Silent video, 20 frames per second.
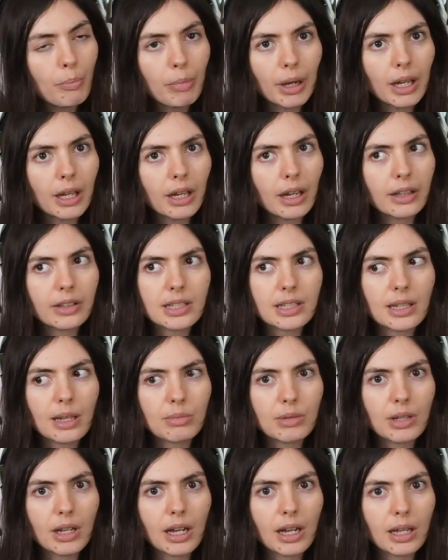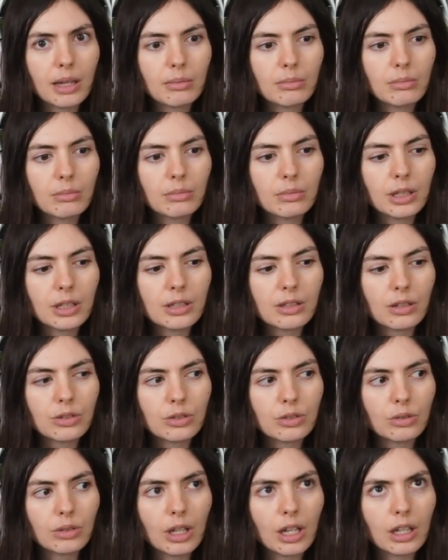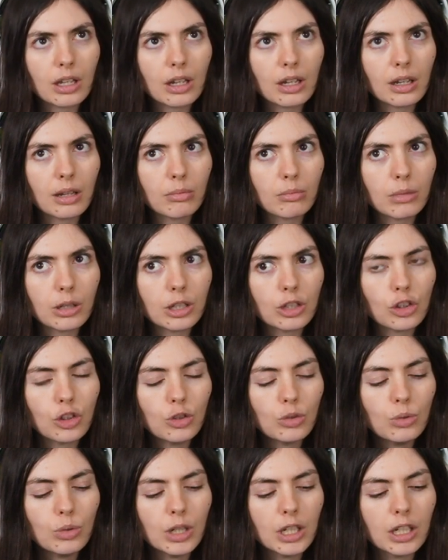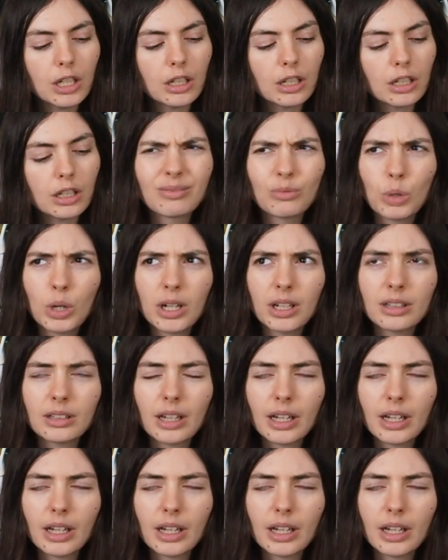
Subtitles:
but at the same time he's also like, well,